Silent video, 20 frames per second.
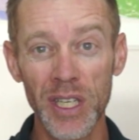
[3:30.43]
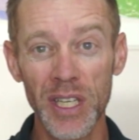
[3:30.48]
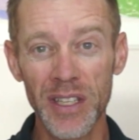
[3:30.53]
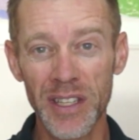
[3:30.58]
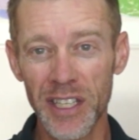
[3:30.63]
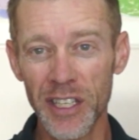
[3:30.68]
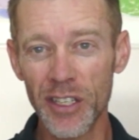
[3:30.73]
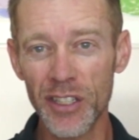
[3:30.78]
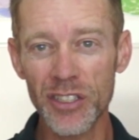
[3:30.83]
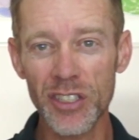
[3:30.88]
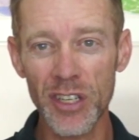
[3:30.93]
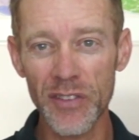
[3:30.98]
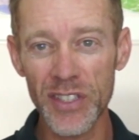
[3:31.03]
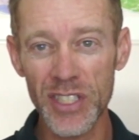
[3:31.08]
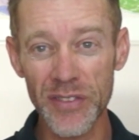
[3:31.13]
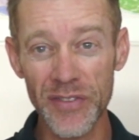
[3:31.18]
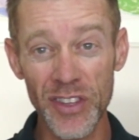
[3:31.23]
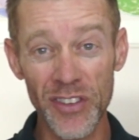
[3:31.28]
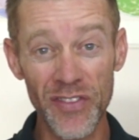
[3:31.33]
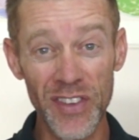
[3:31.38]
The inner surface
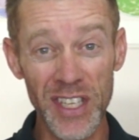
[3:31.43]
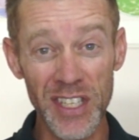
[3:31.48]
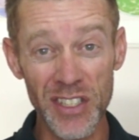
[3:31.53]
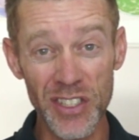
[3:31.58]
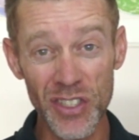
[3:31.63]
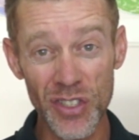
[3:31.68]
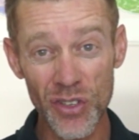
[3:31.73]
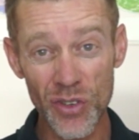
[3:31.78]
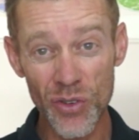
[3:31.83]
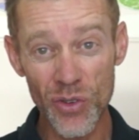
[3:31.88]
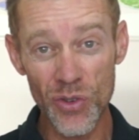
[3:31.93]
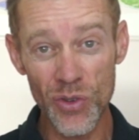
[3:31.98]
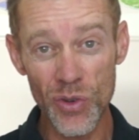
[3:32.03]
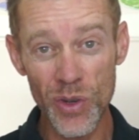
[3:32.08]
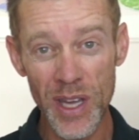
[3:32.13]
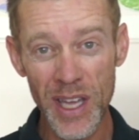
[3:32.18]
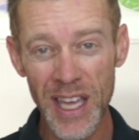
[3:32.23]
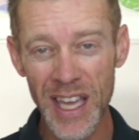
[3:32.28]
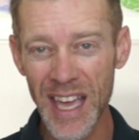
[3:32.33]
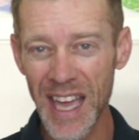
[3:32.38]
of the
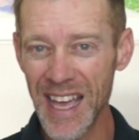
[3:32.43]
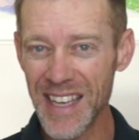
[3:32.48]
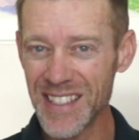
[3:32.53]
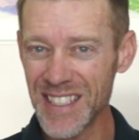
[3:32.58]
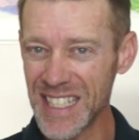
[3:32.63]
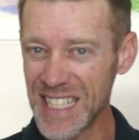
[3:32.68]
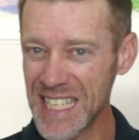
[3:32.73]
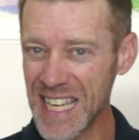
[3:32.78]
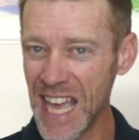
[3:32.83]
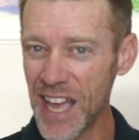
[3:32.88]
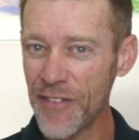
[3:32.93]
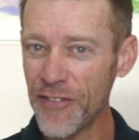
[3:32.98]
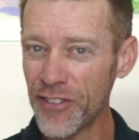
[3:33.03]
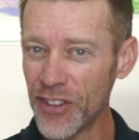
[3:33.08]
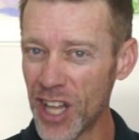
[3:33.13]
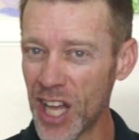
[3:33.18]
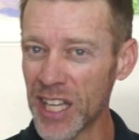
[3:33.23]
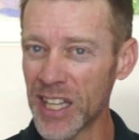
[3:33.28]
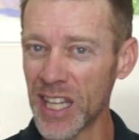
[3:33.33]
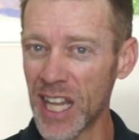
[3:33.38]
V2 has a
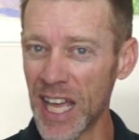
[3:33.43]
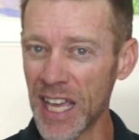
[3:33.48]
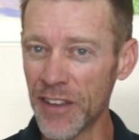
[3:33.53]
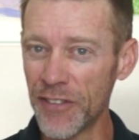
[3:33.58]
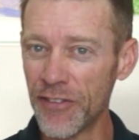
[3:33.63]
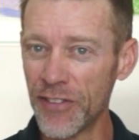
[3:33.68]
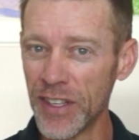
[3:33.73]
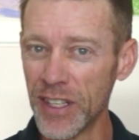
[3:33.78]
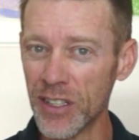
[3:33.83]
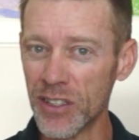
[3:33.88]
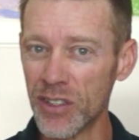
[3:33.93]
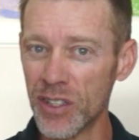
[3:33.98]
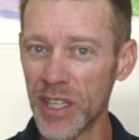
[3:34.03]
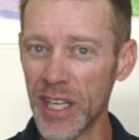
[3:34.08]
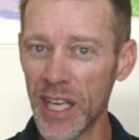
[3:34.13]
Teflon-like feel,